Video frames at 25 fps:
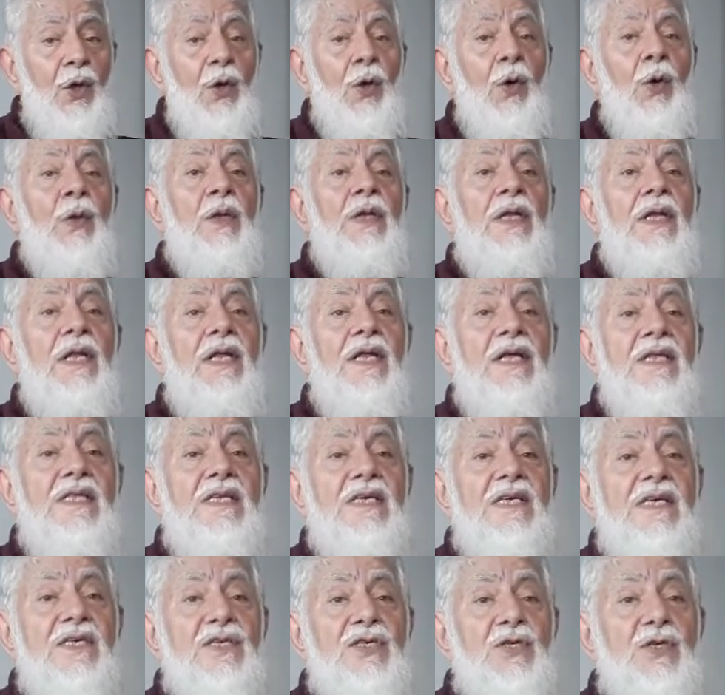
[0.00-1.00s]
only
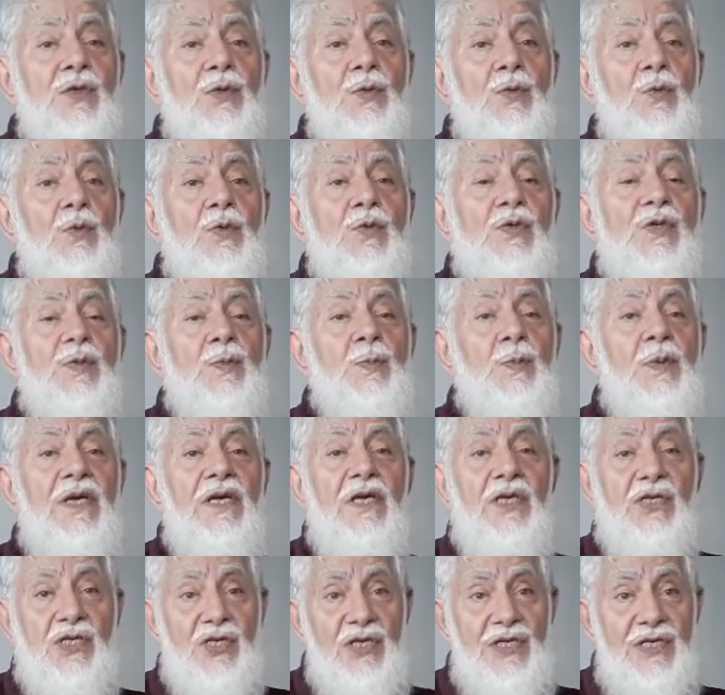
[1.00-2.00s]
these two
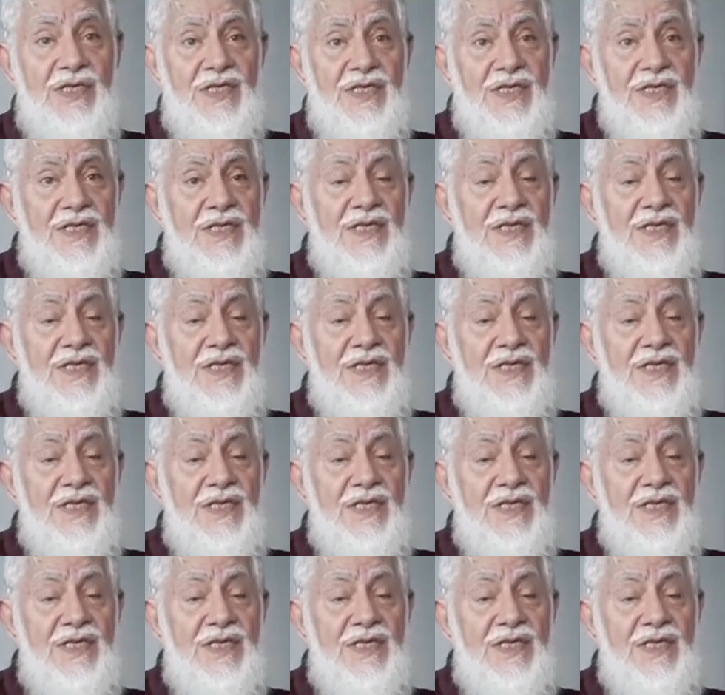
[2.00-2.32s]
species,